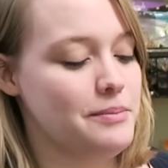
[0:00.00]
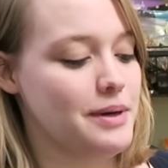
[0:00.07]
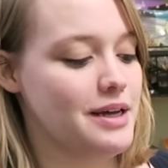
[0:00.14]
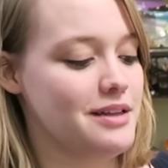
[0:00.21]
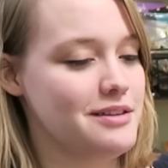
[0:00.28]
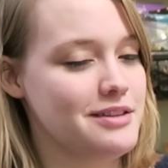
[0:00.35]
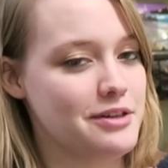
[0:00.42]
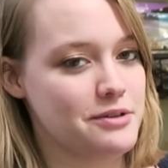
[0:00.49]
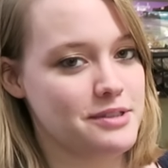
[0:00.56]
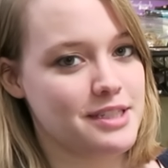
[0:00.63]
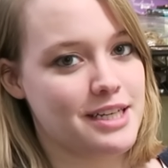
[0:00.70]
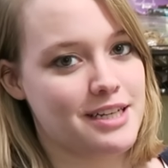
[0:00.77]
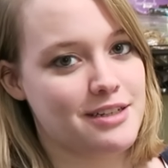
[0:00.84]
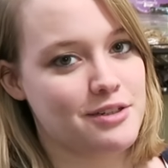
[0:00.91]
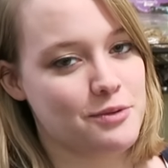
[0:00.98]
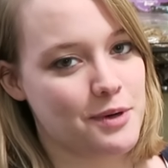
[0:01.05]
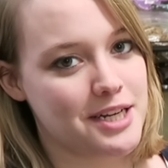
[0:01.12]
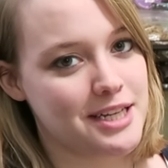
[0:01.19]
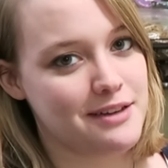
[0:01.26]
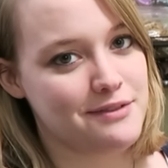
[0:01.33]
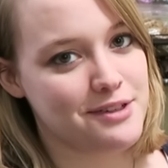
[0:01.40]
But there was like
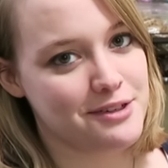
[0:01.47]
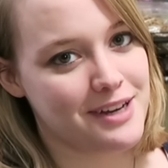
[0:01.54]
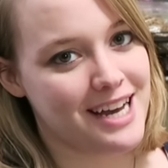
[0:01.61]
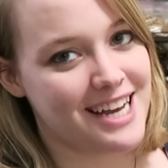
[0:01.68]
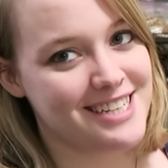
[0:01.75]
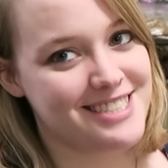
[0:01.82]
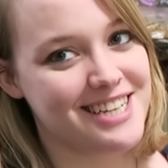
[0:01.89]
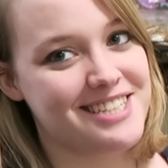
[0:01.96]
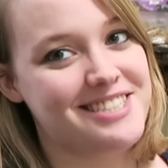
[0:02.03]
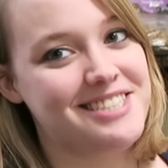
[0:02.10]
twenty of you guys that